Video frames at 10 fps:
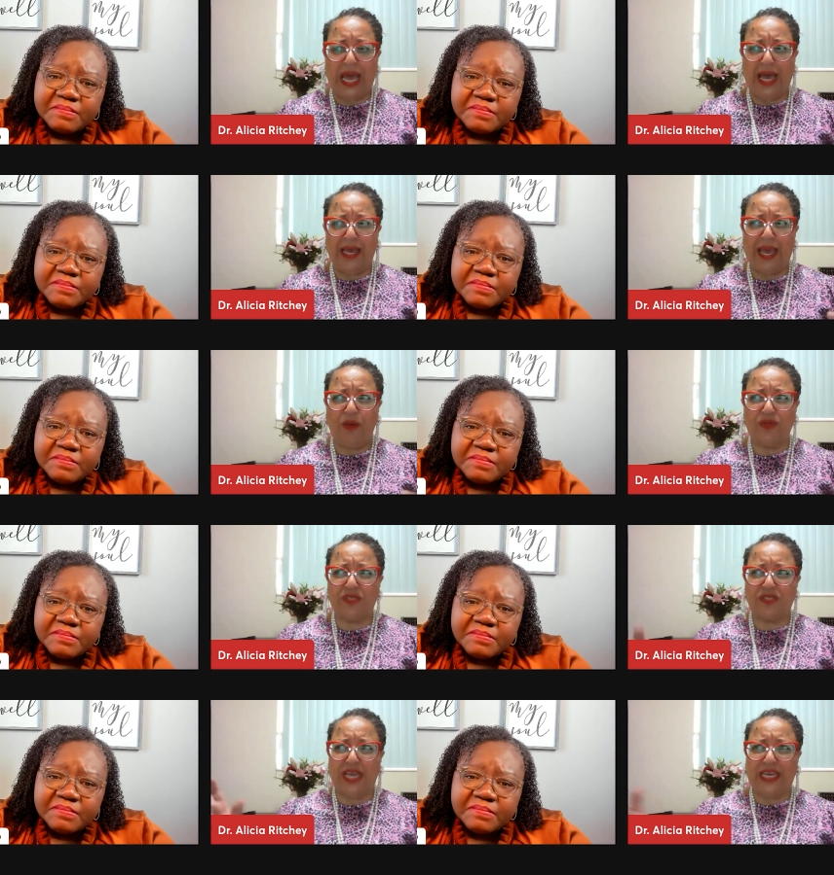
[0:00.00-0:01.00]
Speaker 1: I, I
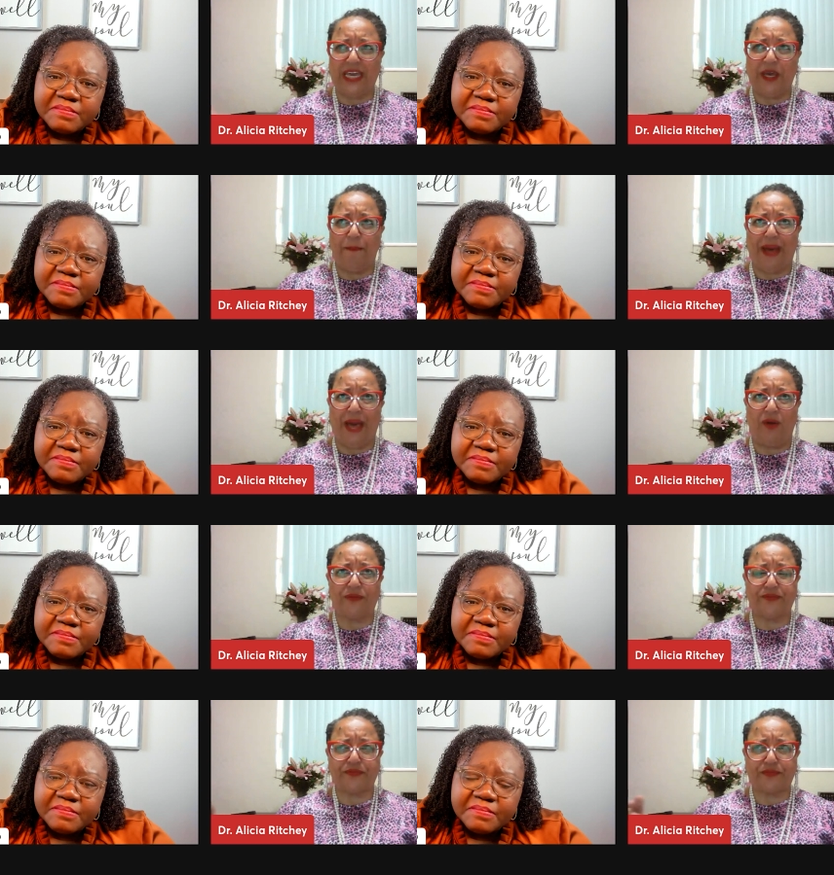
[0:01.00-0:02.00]
was thinking
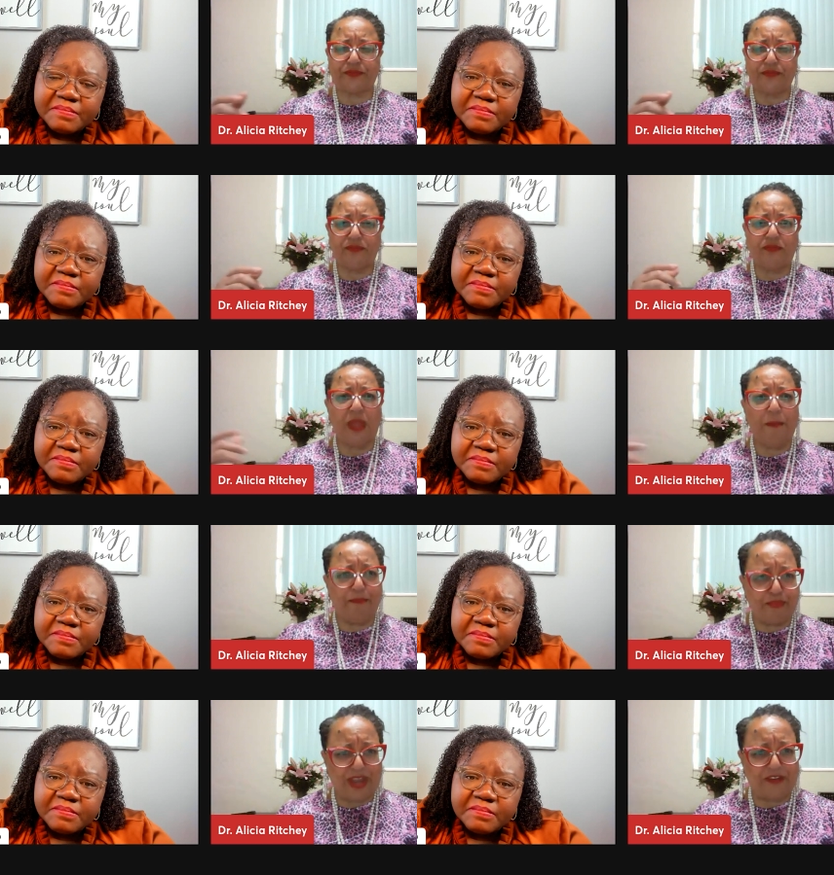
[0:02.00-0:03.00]
about
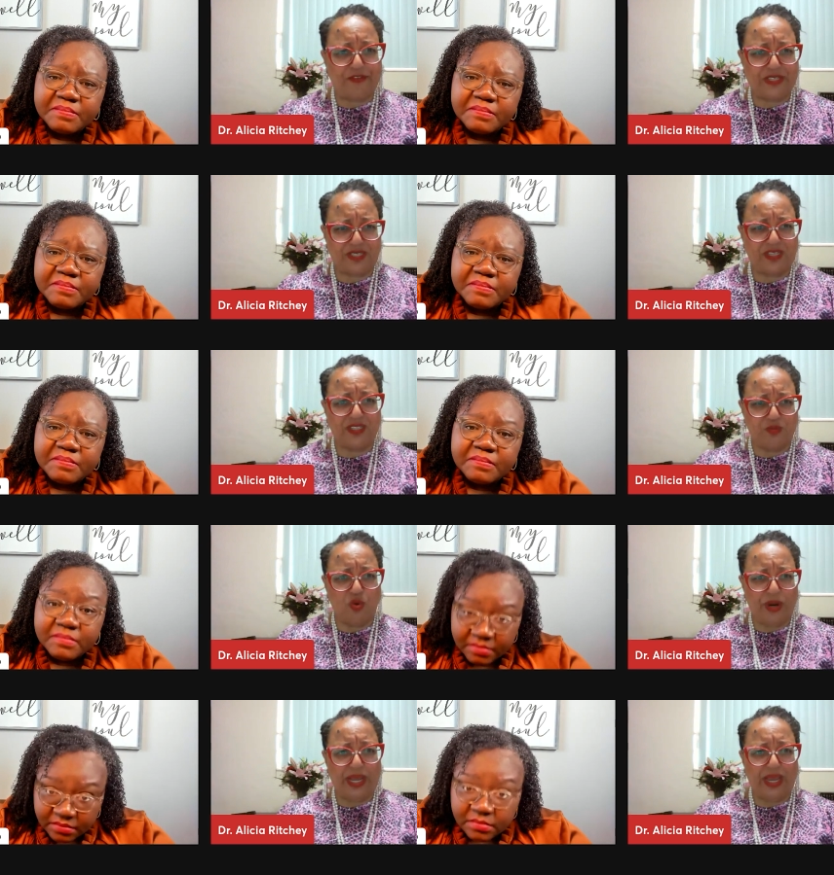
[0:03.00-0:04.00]
breakfast this
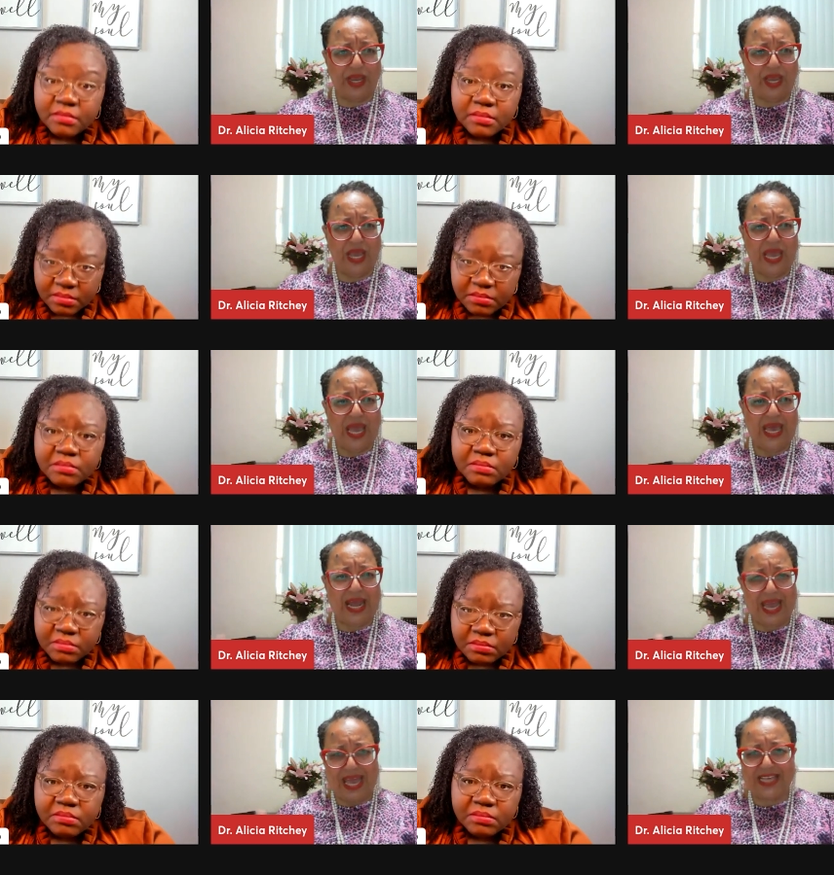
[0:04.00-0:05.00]
morning and
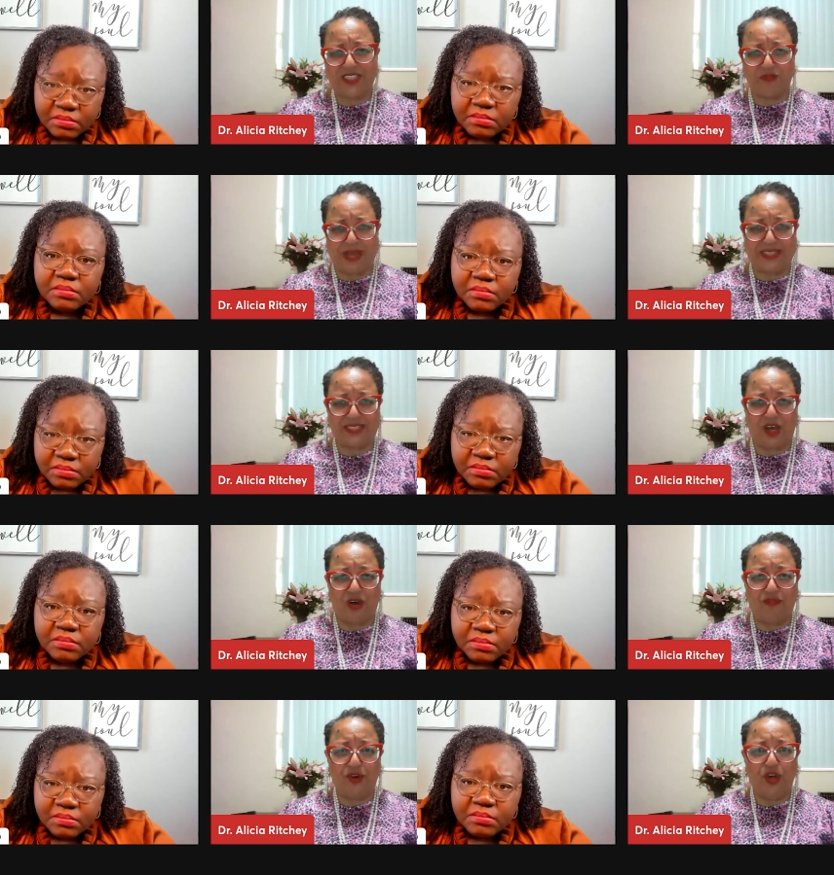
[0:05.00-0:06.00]
I asked
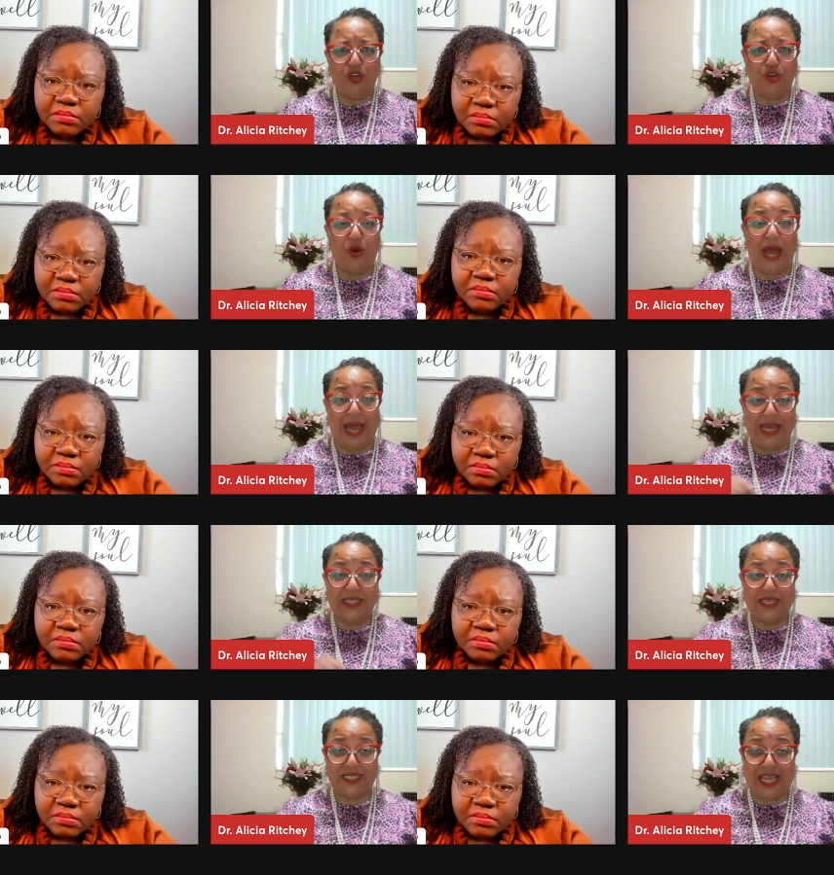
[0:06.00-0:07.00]
myself, you know, I
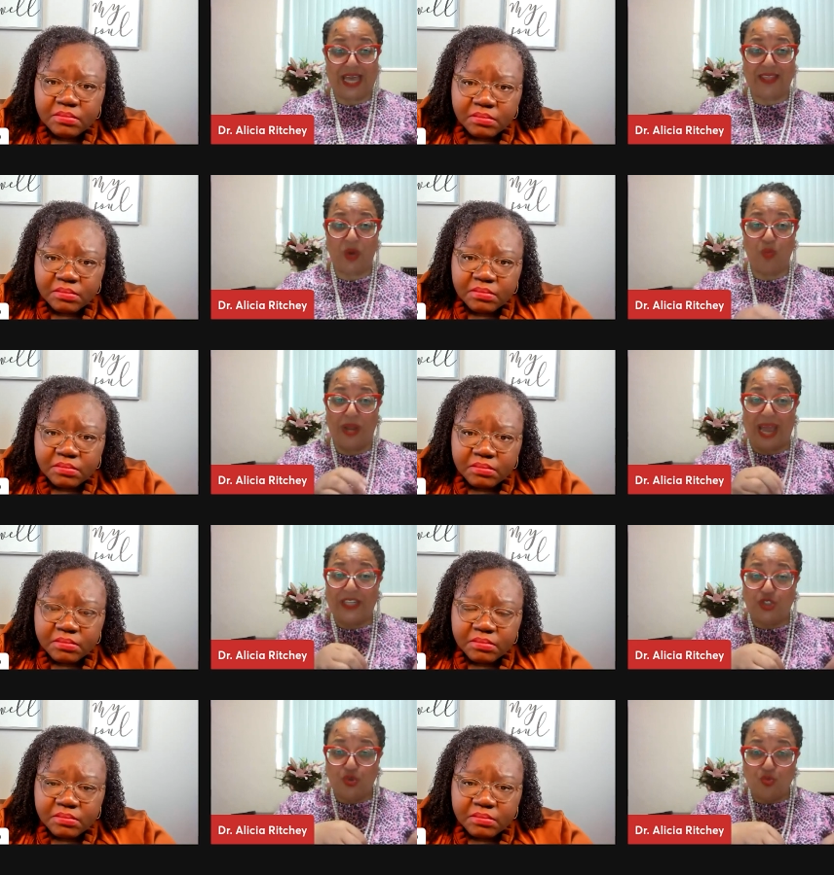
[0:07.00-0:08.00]
understand that what I
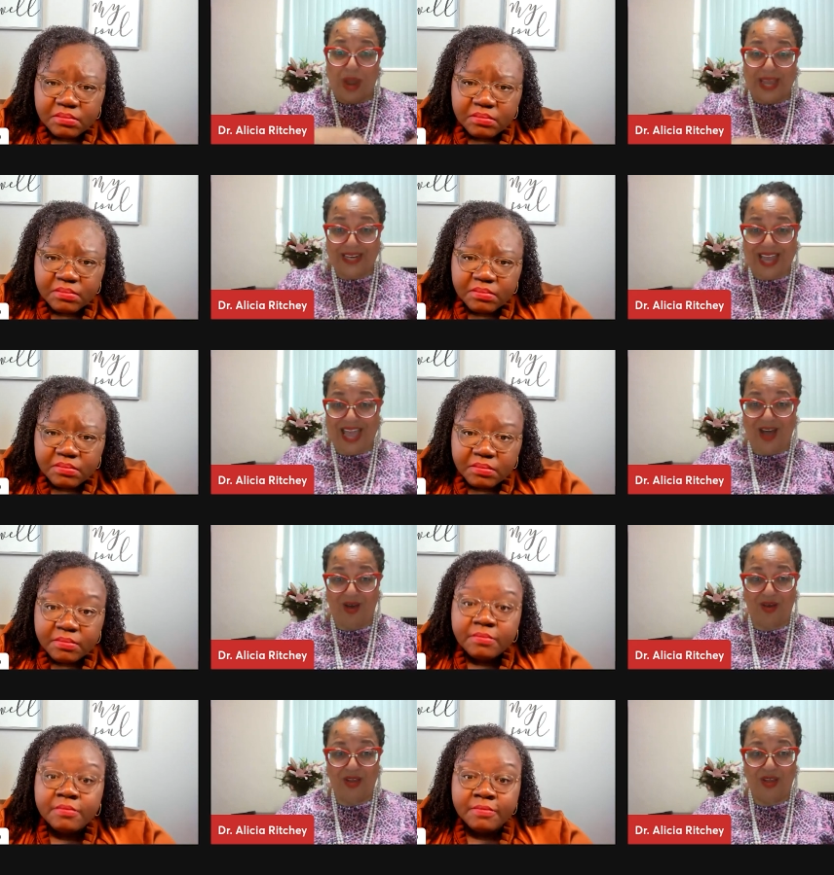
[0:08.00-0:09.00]
do right
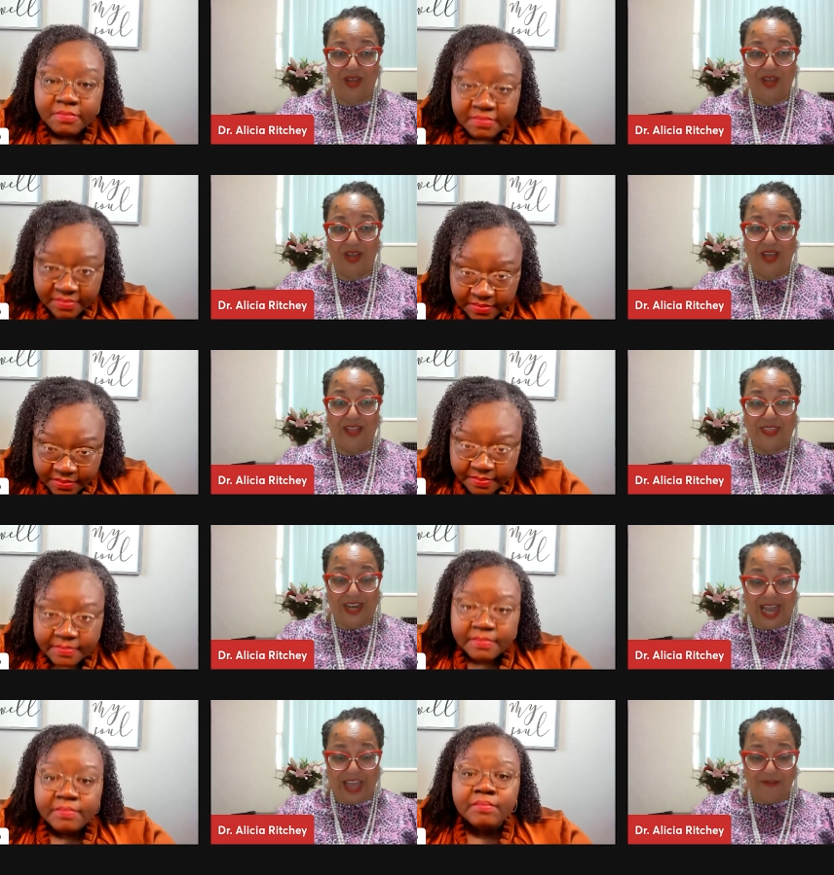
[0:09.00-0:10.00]
now, the
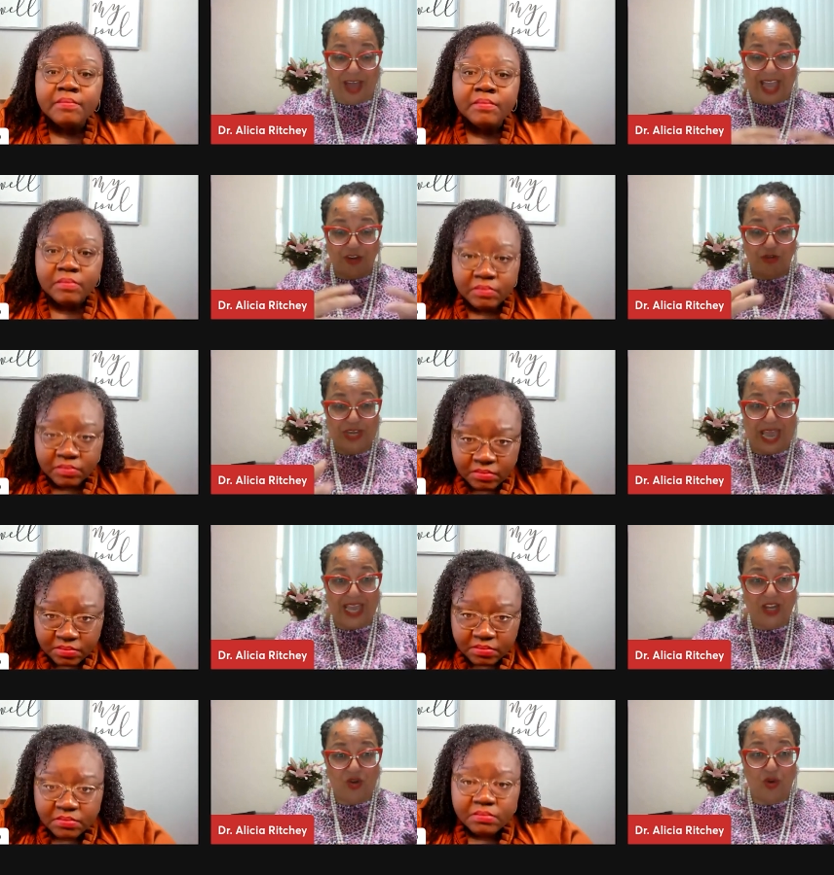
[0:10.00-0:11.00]
life I
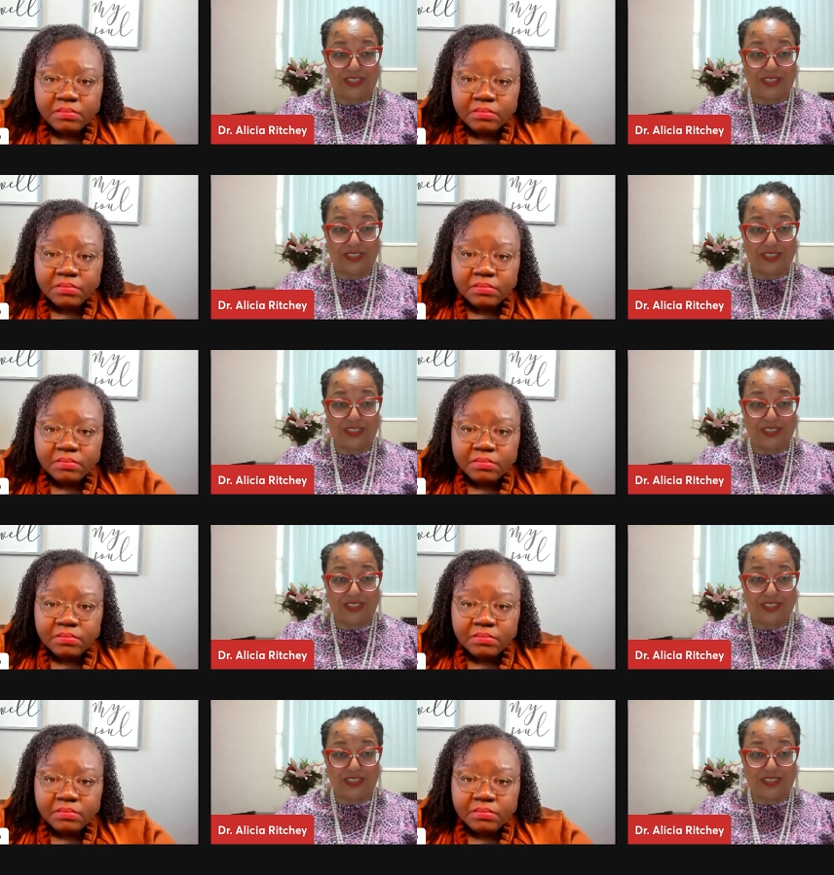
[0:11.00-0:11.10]
create or